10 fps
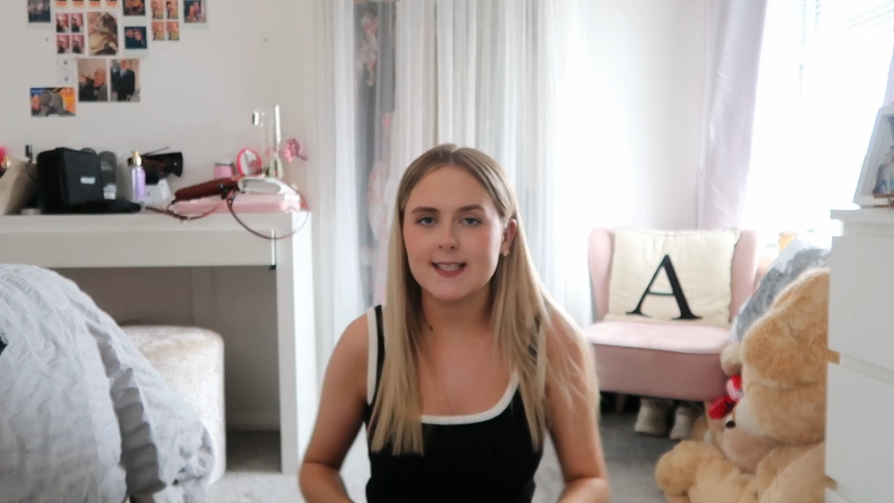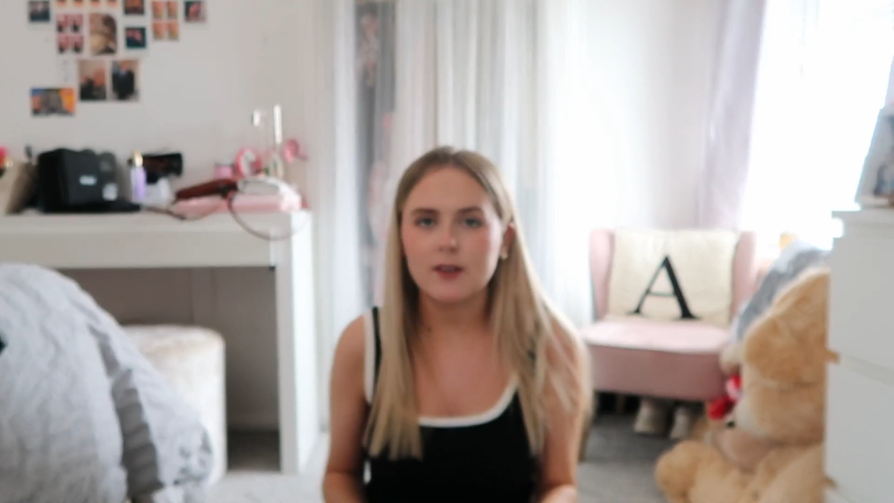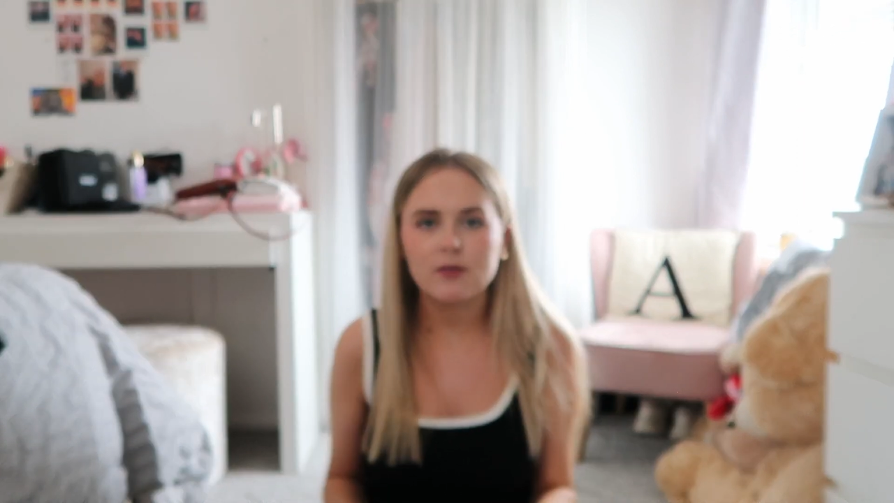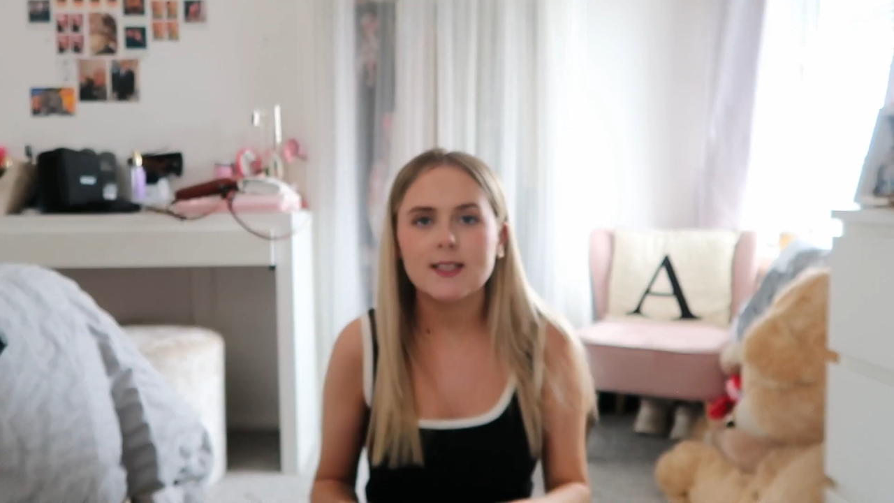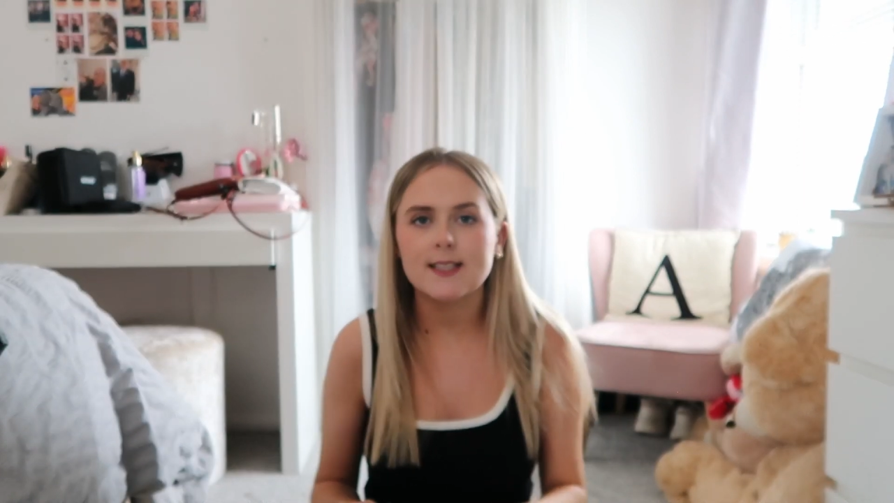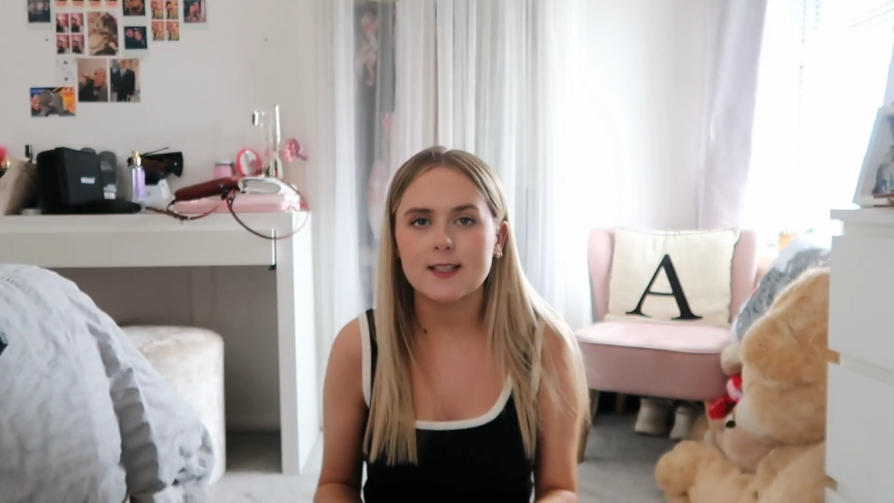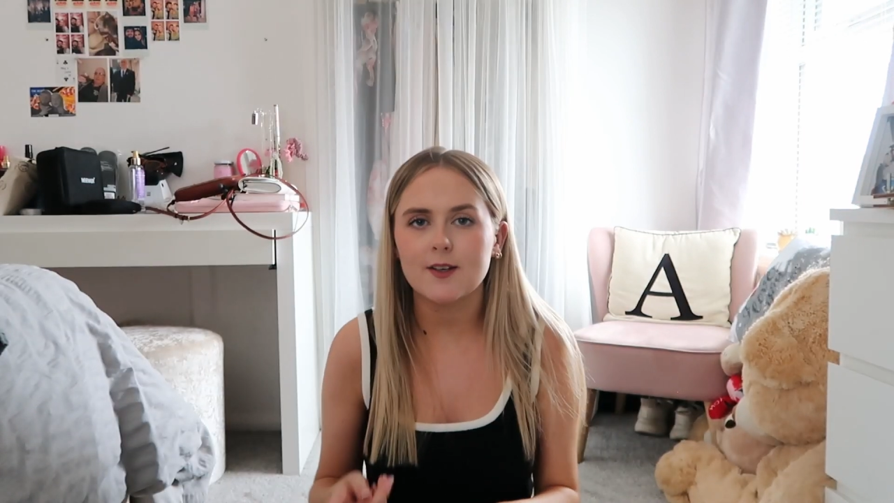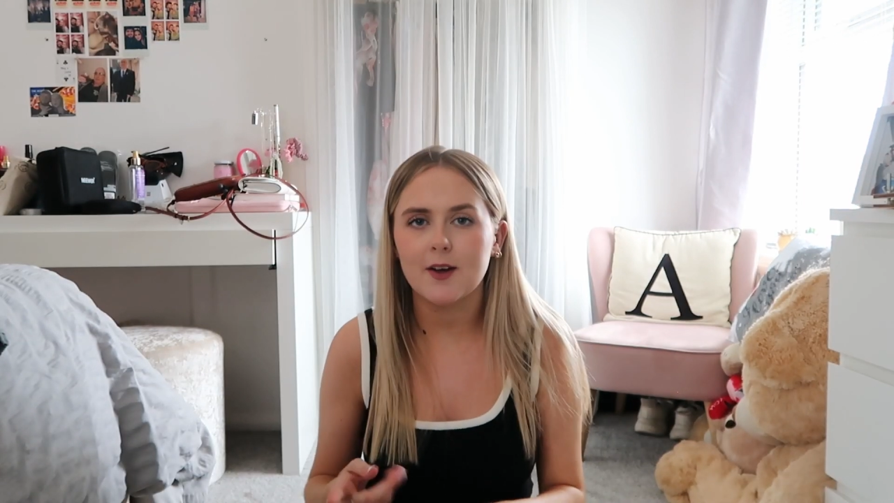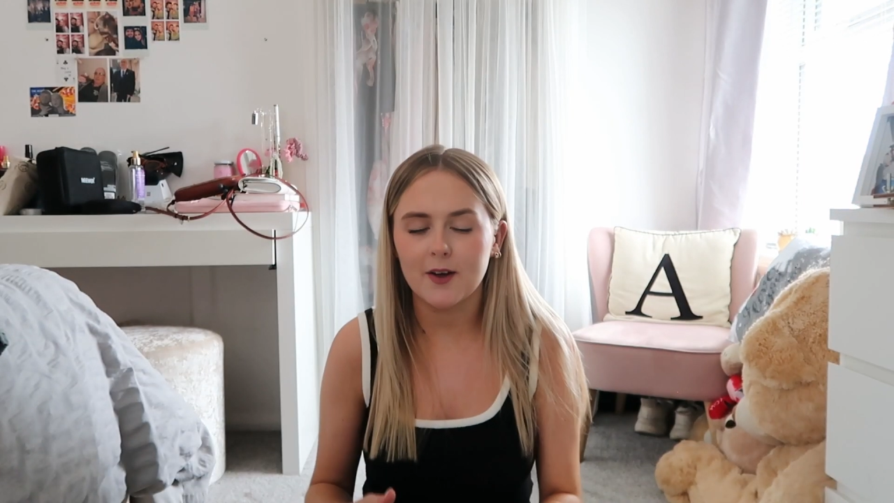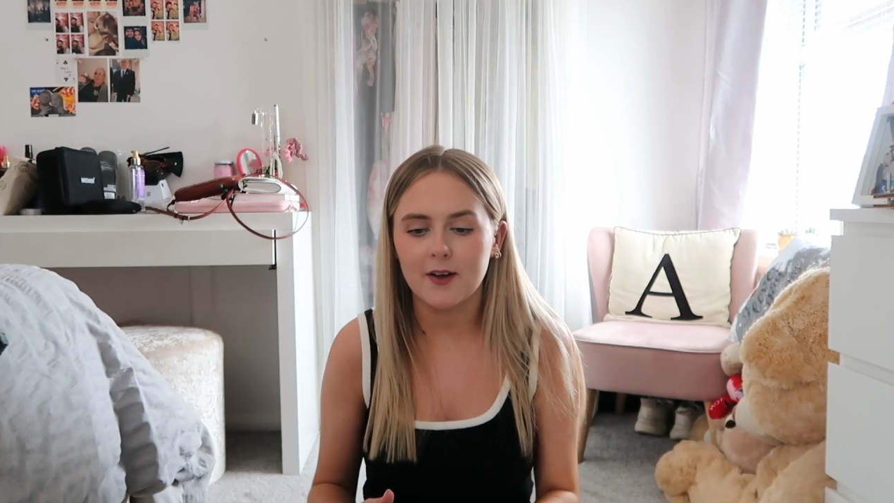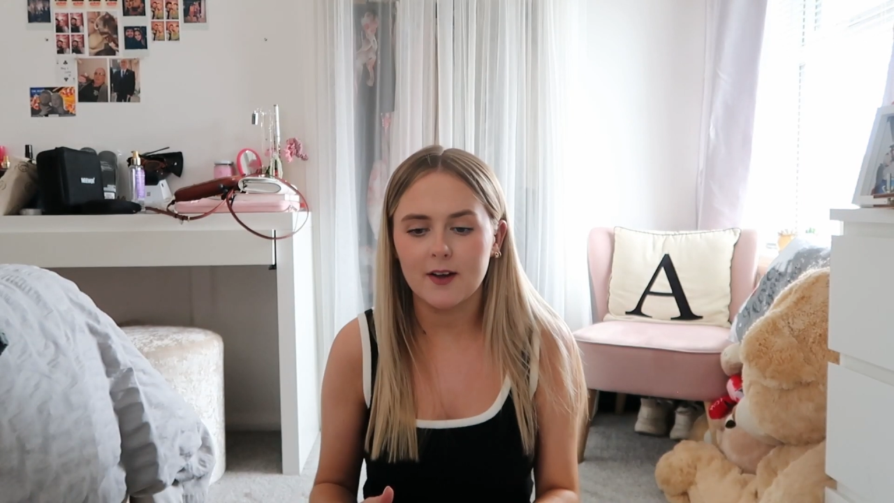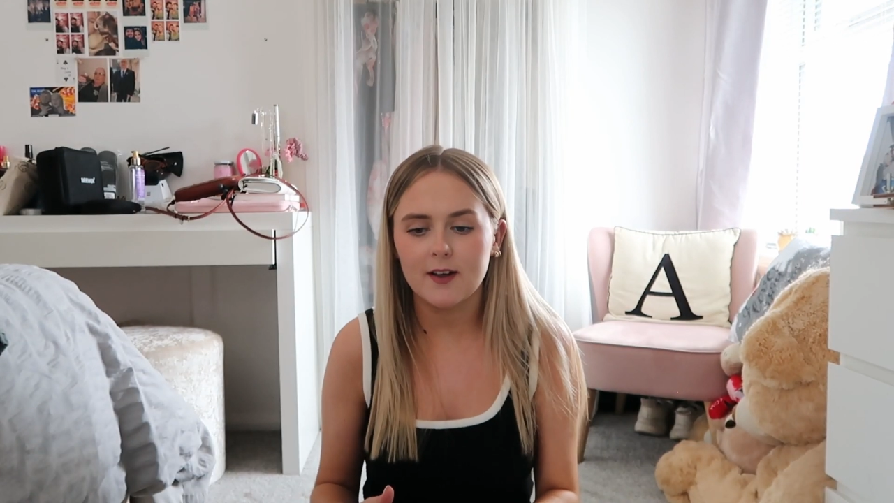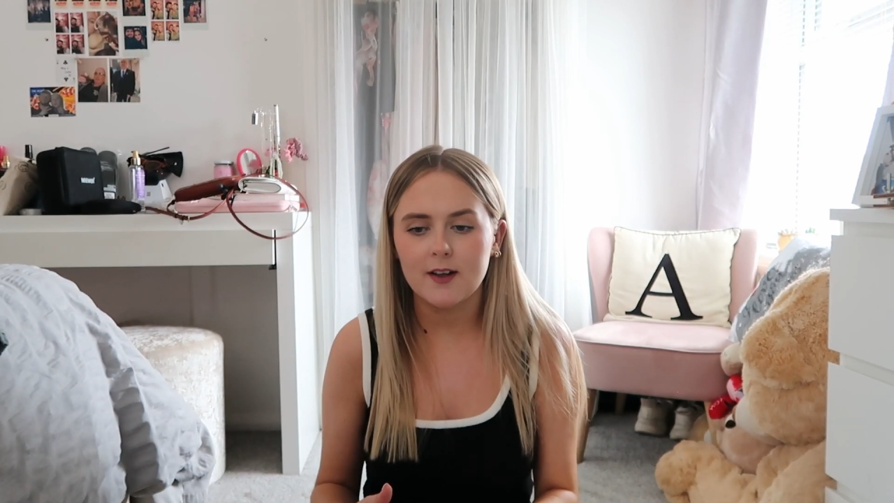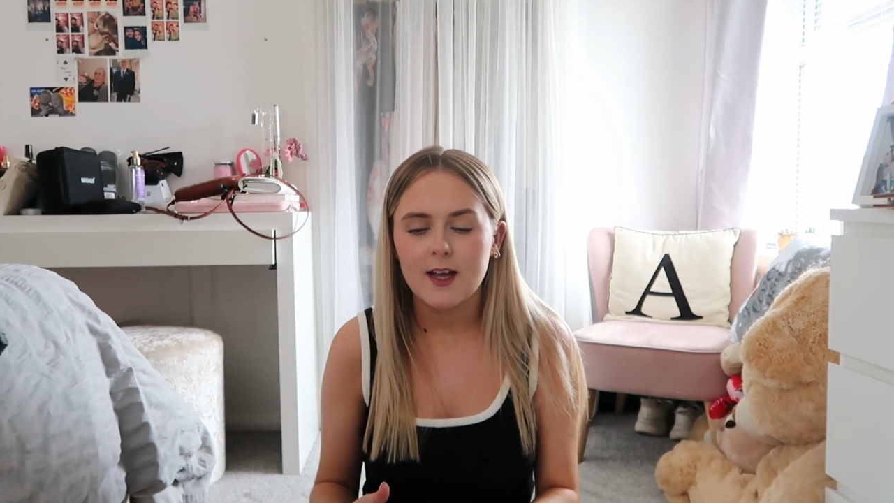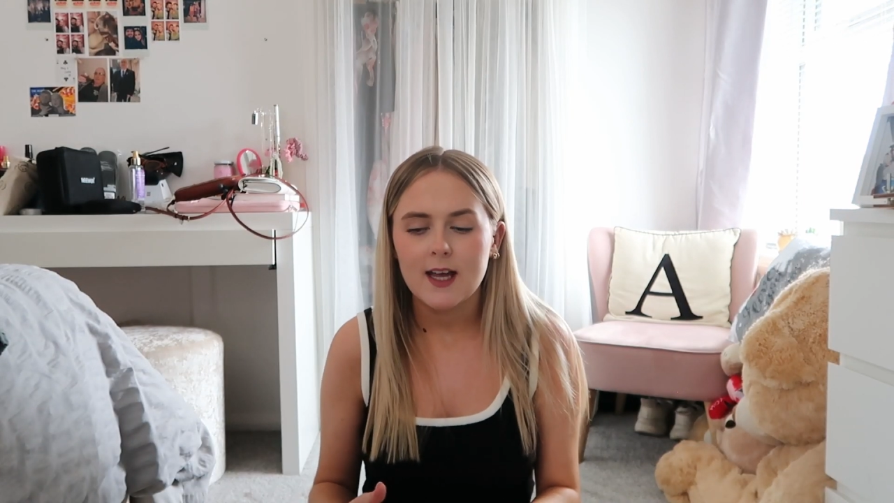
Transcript: definitely didn't hurt.